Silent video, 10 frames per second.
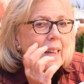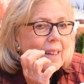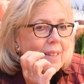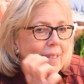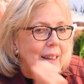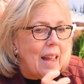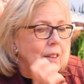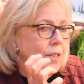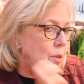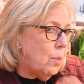
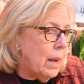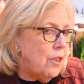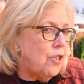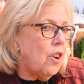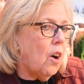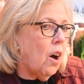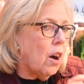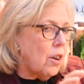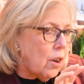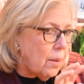extent to which
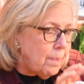our